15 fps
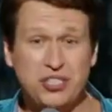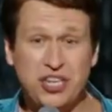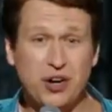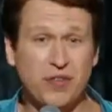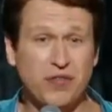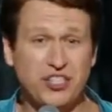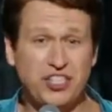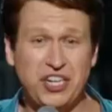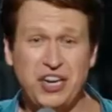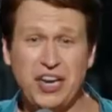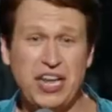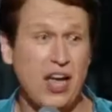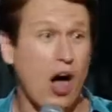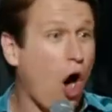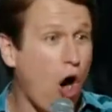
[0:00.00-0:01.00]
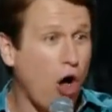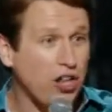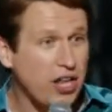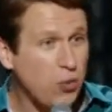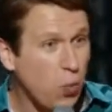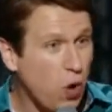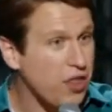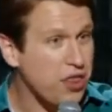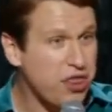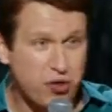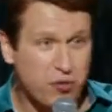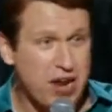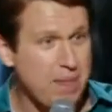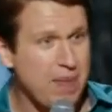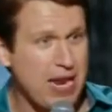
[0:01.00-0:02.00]
her virginity all in one
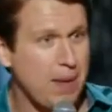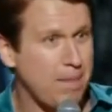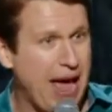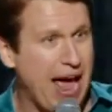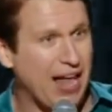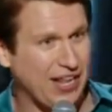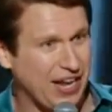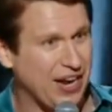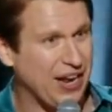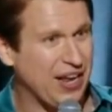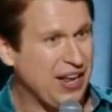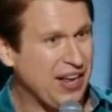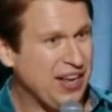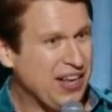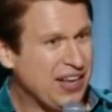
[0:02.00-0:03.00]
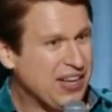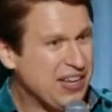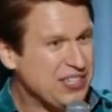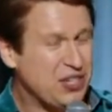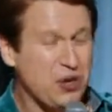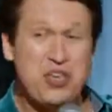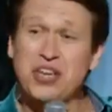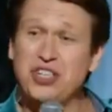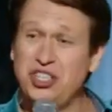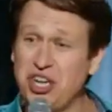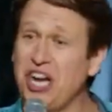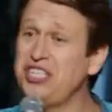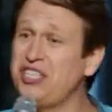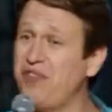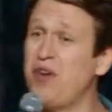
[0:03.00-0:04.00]
3-minute ballad. So you can
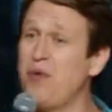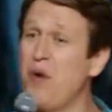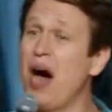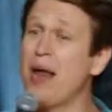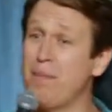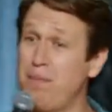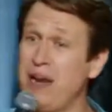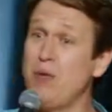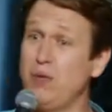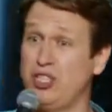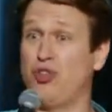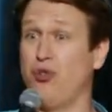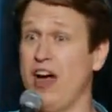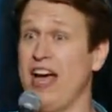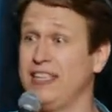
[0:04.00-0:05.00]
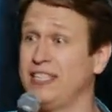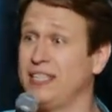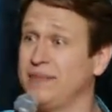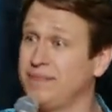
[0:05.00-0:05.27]
judge if you want, but it was great.